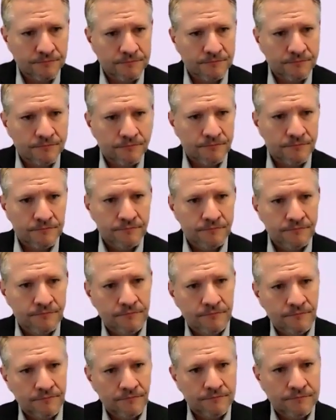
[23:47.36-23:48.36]

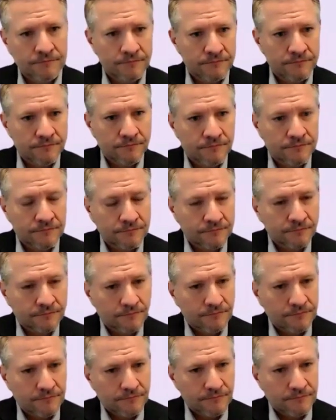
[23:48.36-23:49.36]

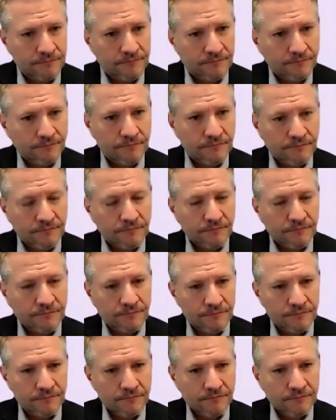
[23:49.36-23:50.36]

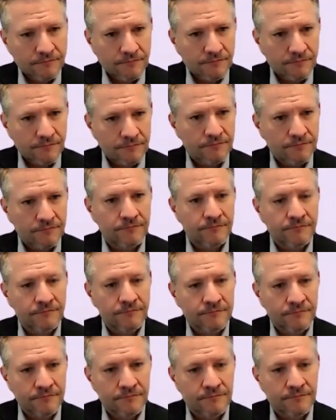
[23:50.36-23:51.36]

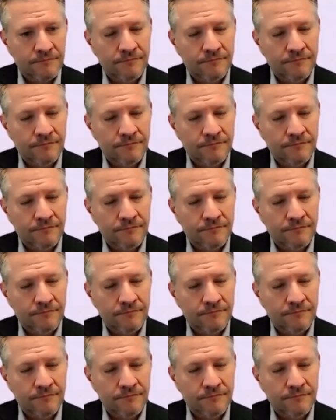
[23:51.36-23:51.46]
[no speech]